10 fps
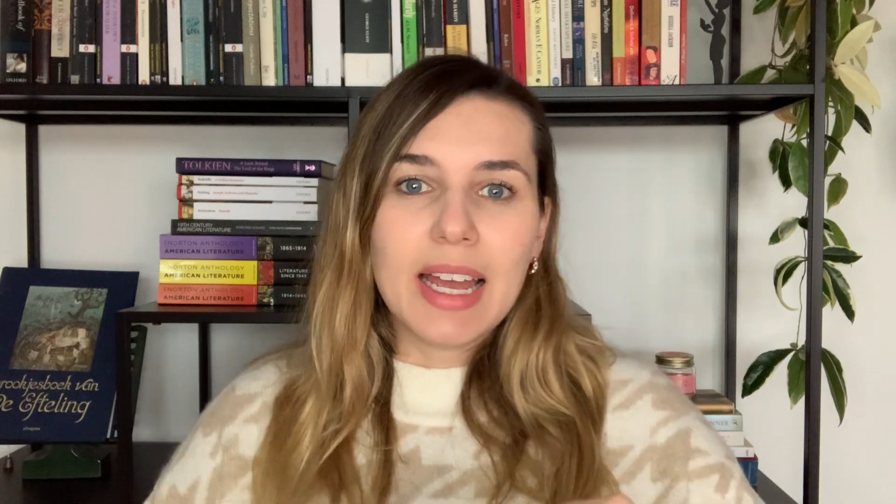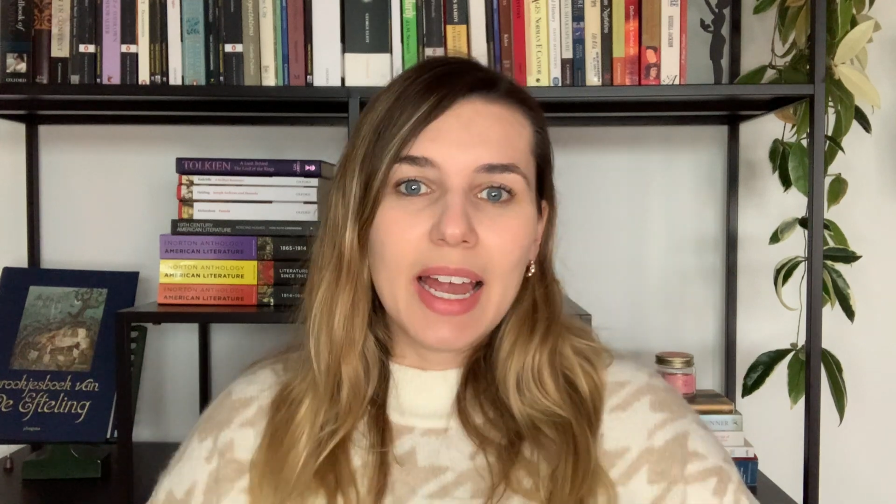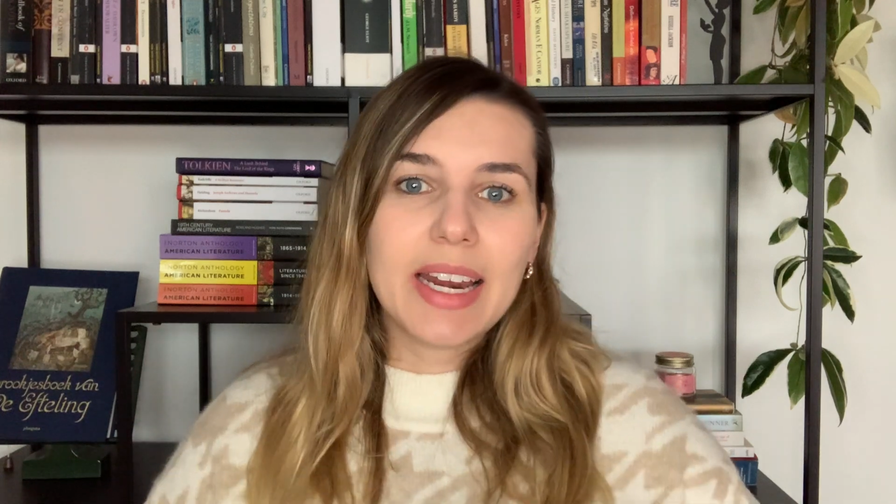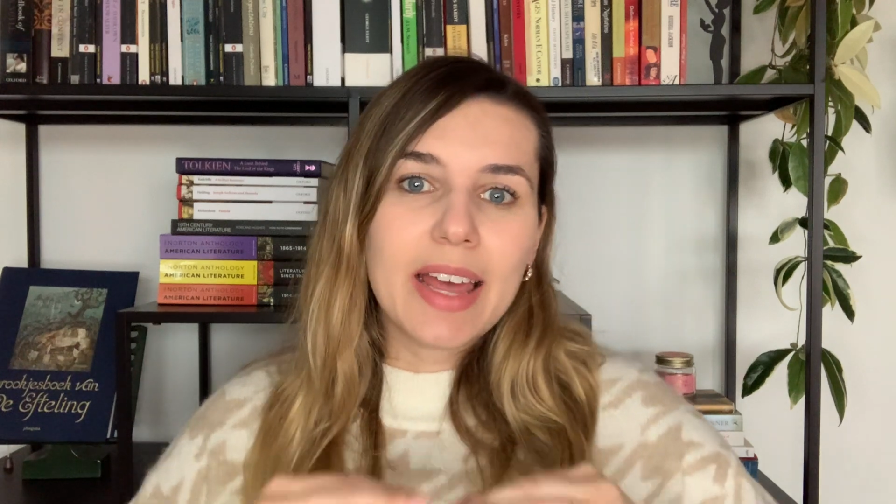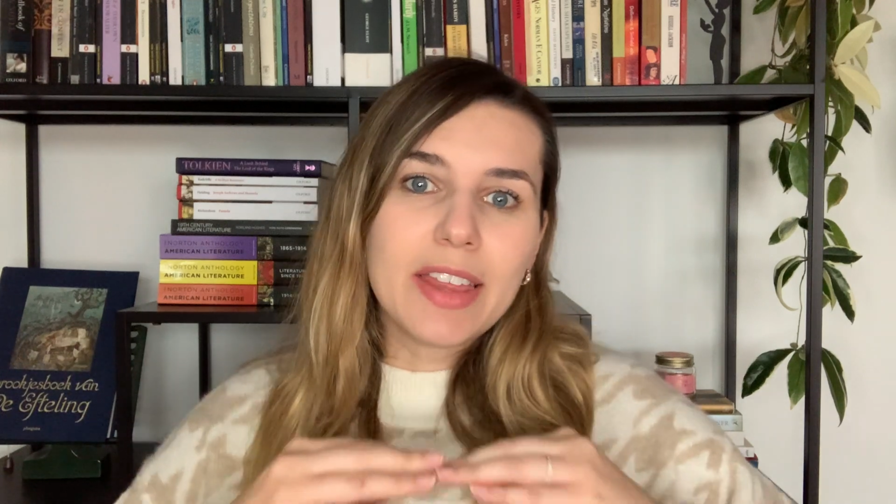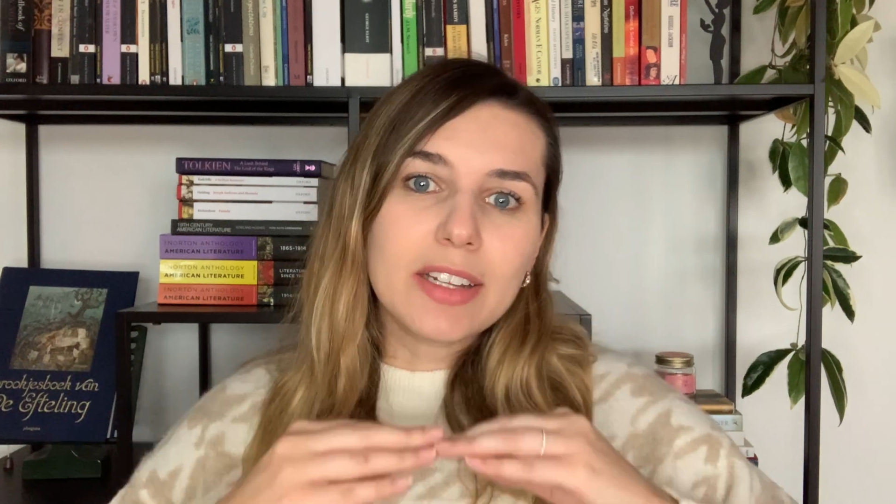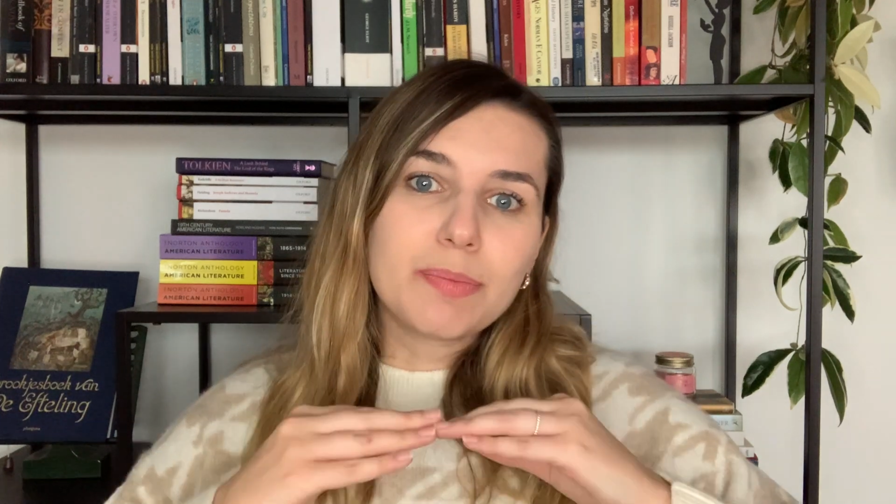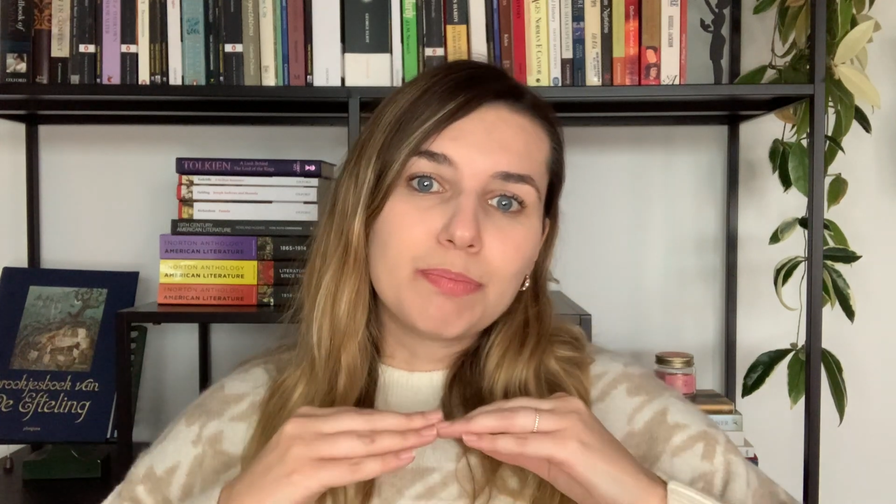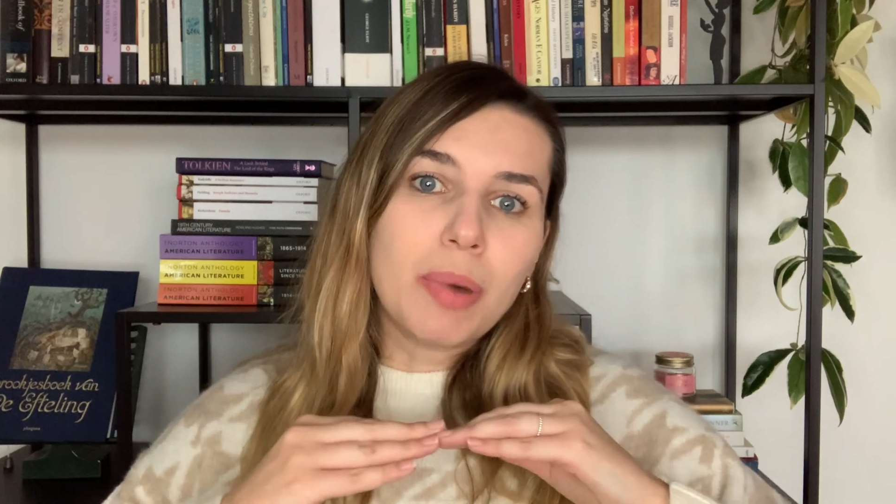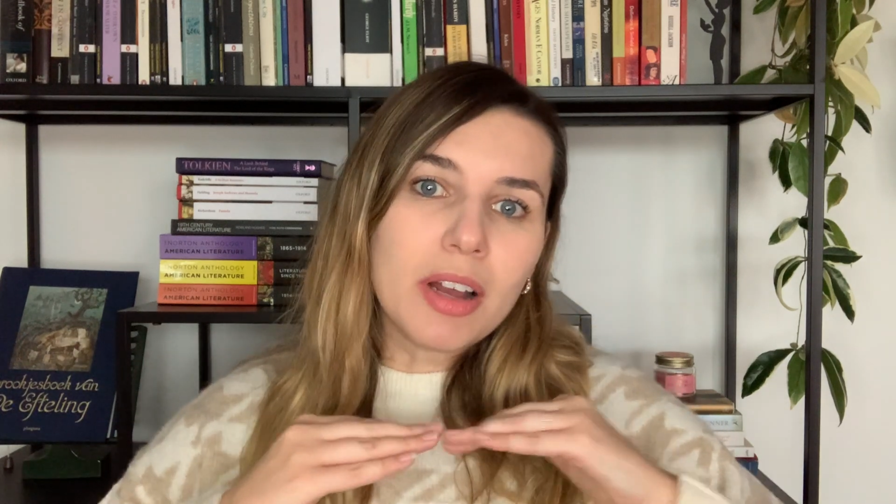And at the
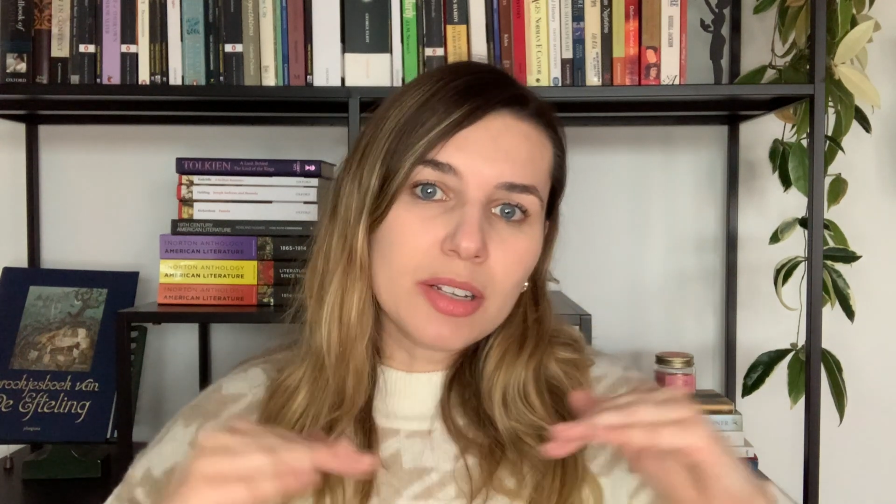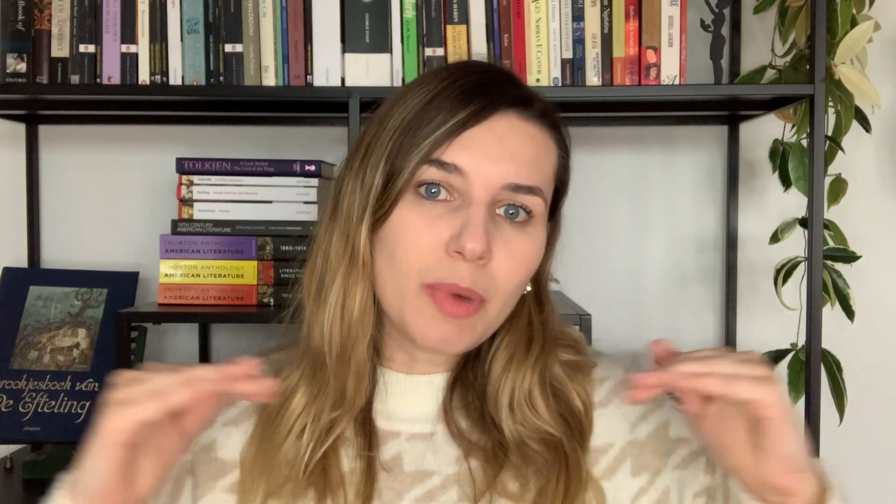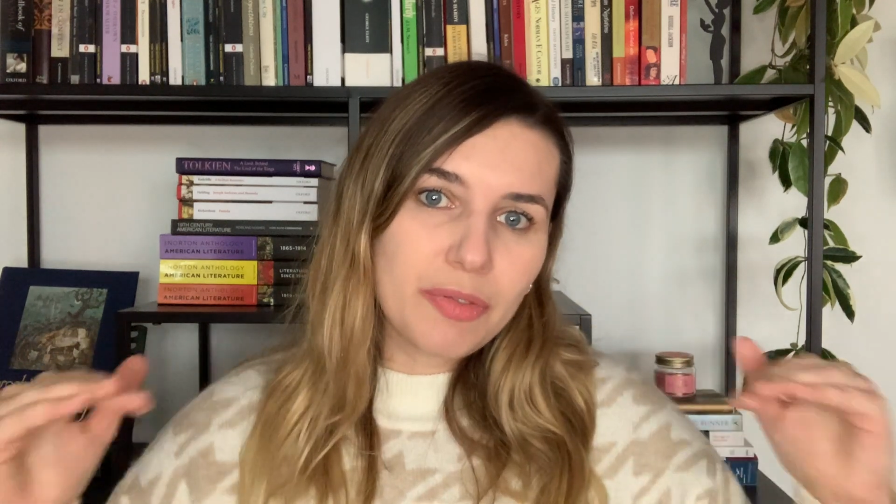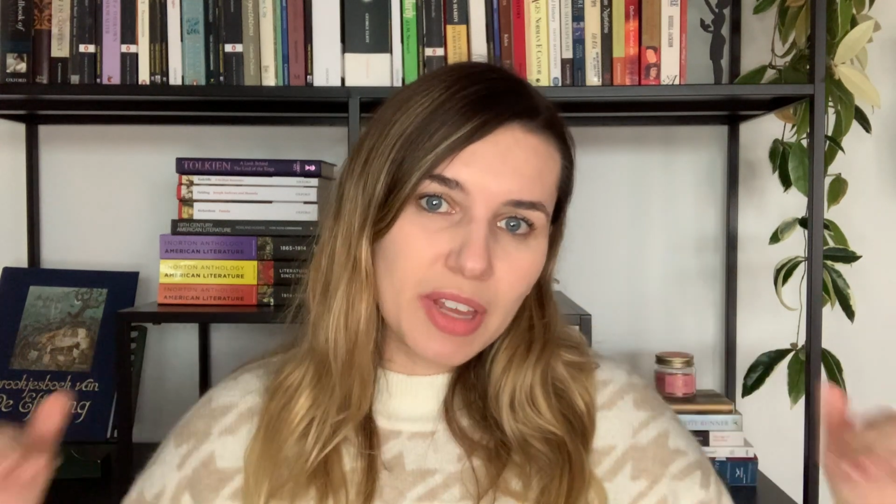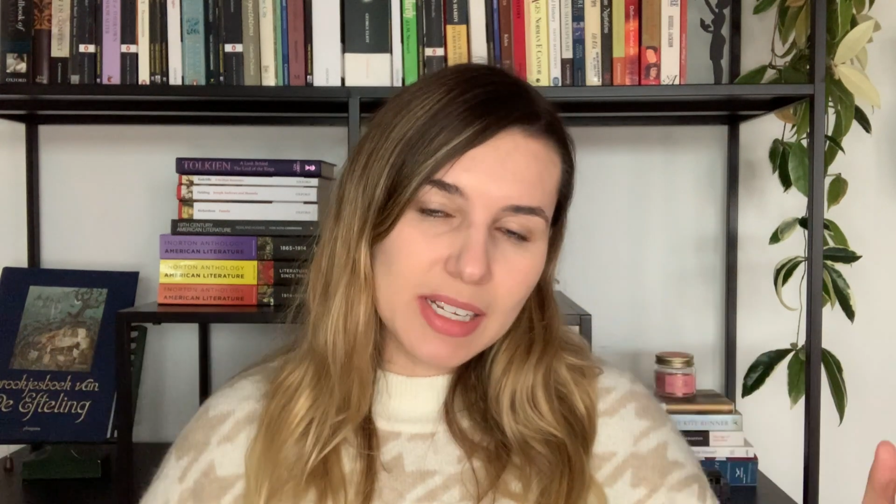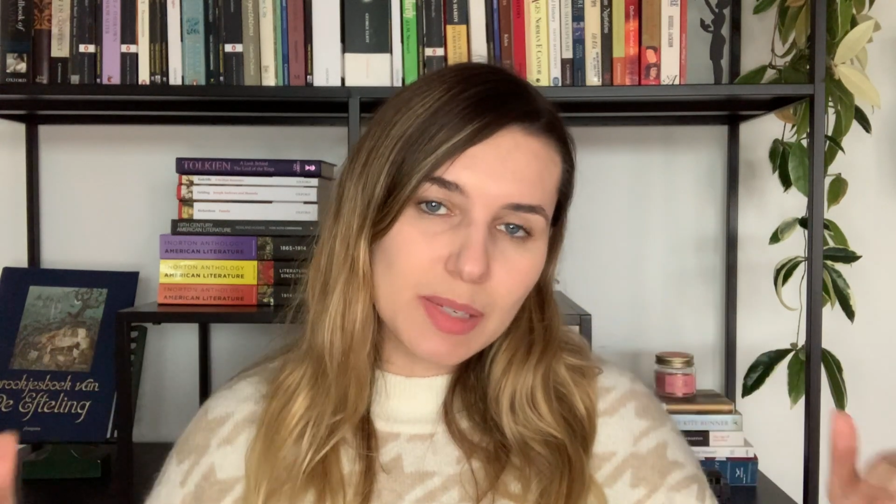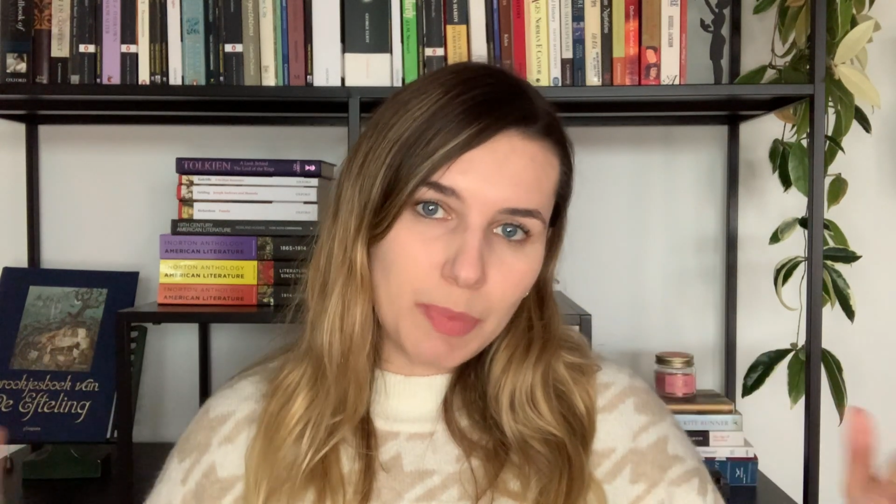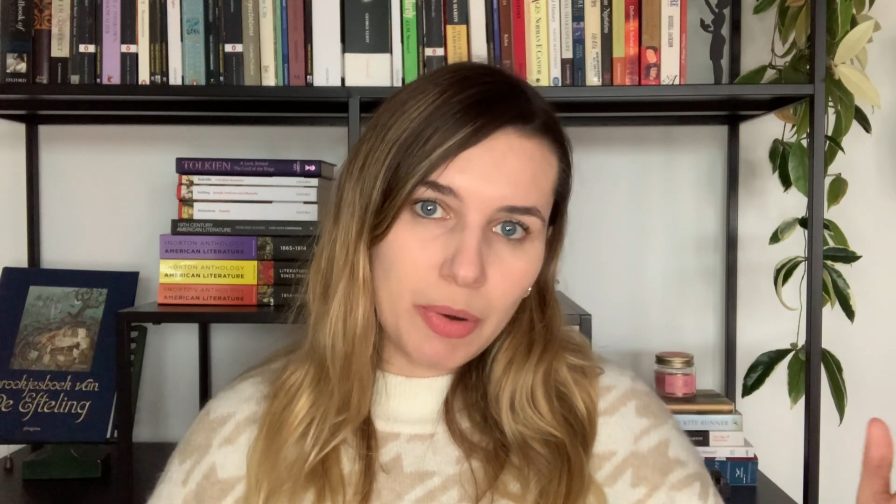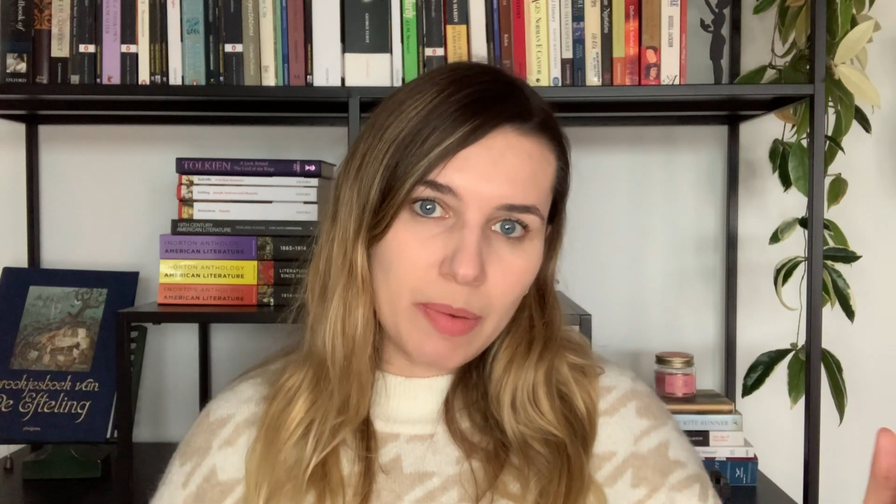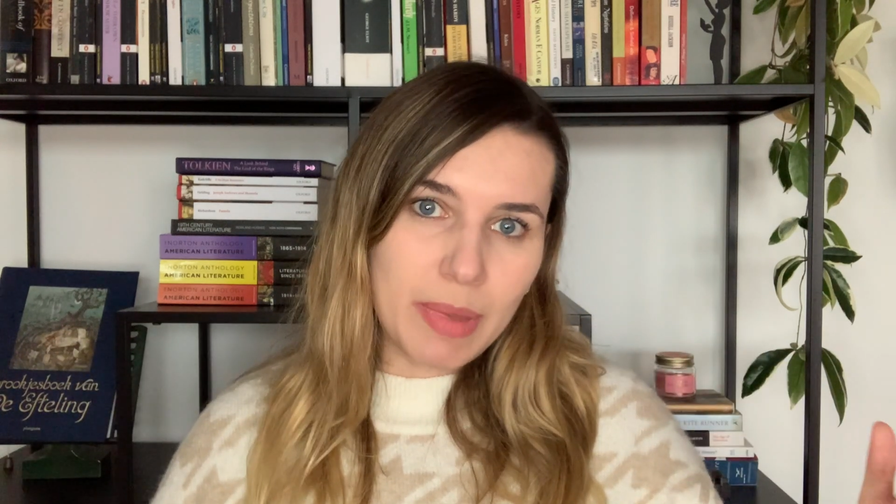bottom of this
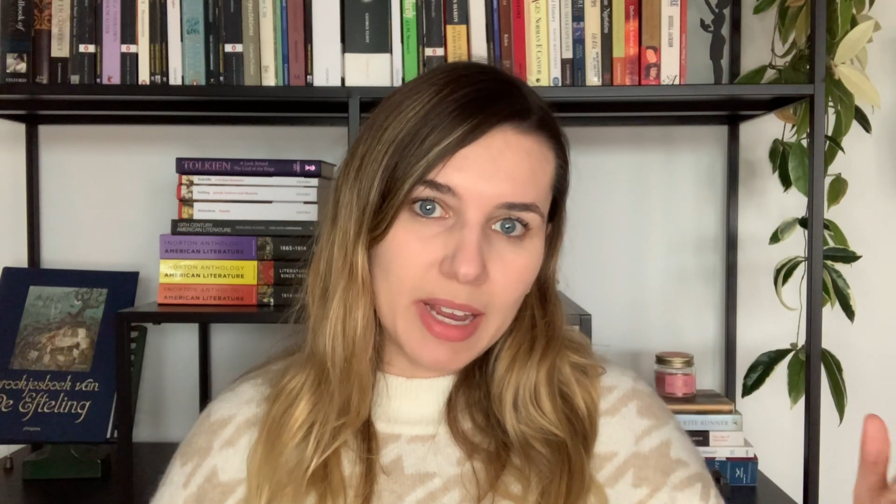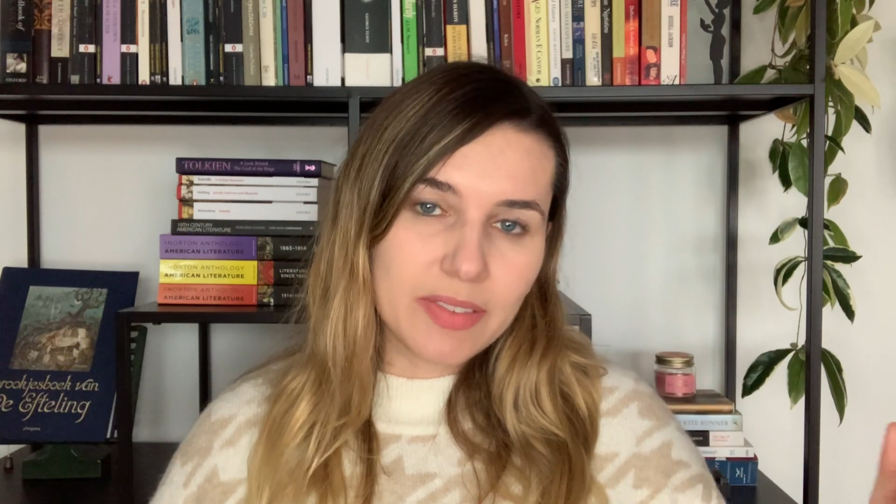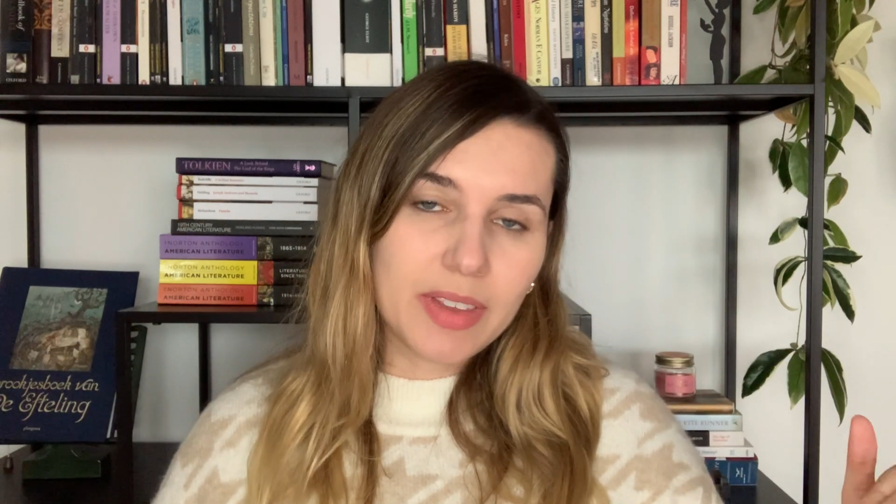pyramid,